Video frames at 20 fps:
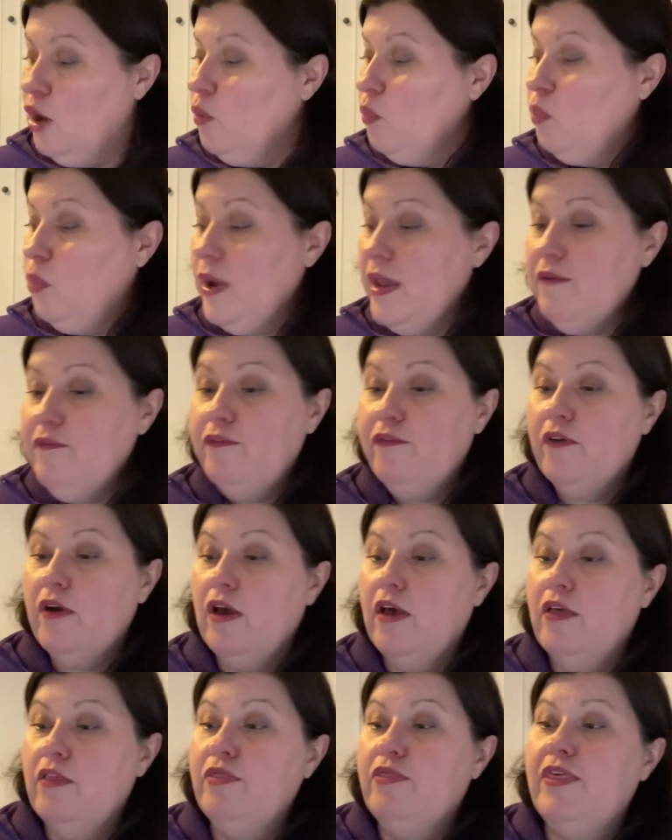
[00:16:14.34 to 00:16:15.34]
With
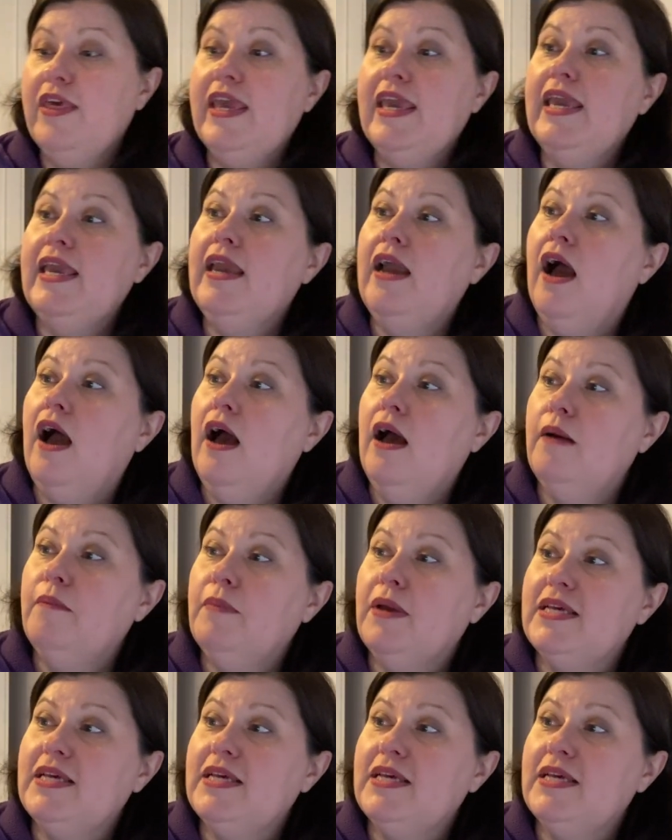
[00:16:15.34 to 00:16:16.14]
the um,